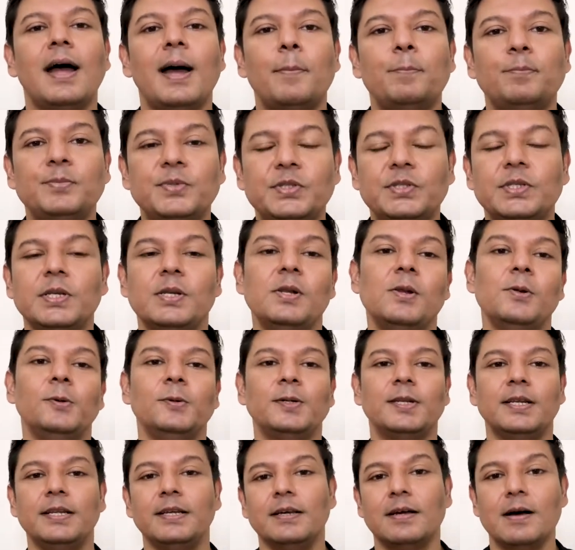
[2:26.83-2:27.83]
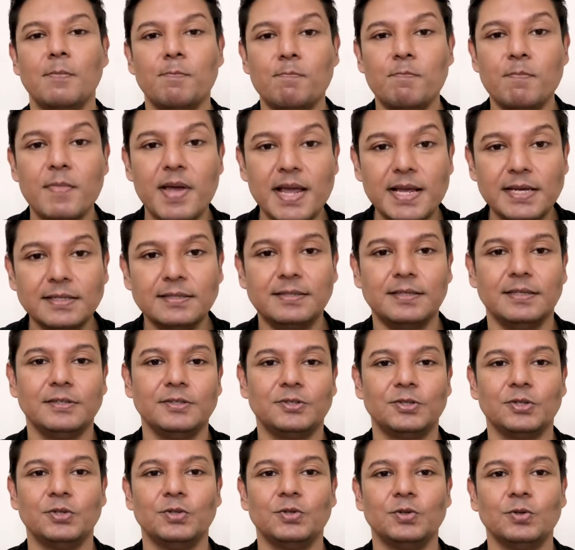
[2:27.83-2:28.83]
absolutely amazing
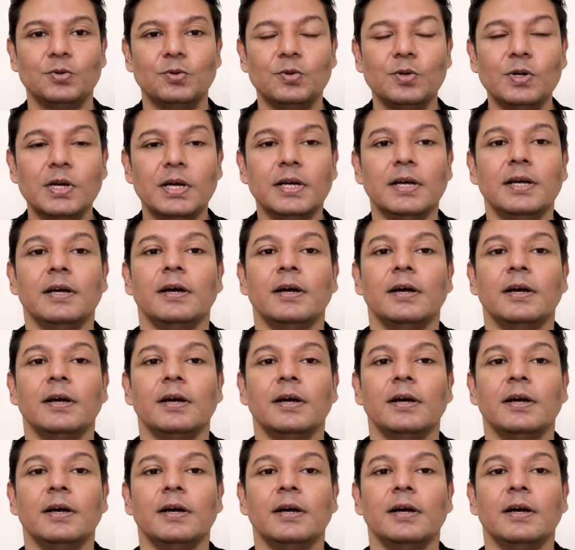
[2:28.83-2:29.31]
to do